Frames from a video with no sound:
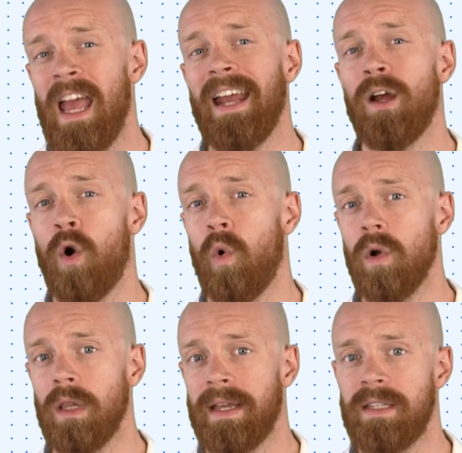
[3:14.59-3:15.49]
and
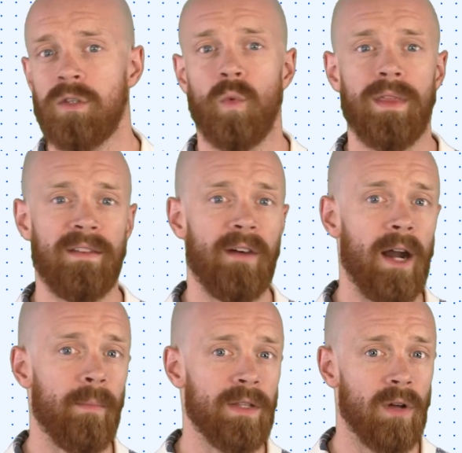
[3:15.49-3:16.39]
correlates with
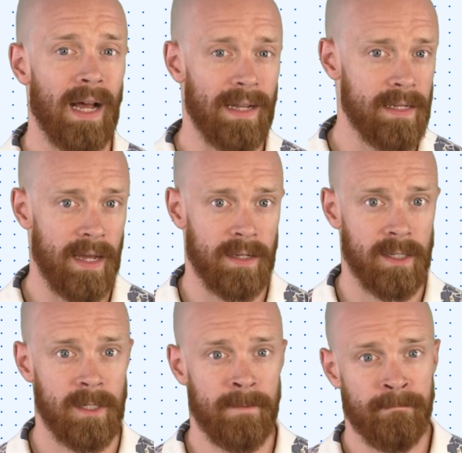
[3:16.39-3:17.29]
environmental
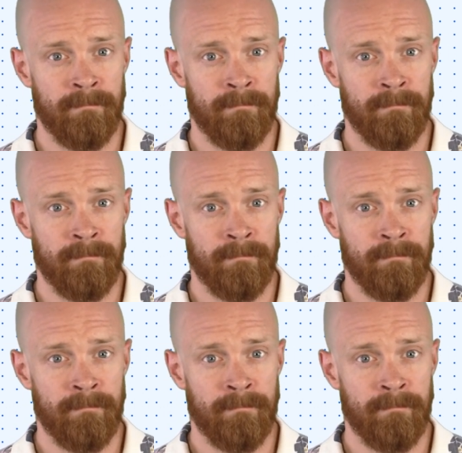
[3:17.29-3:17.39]
context.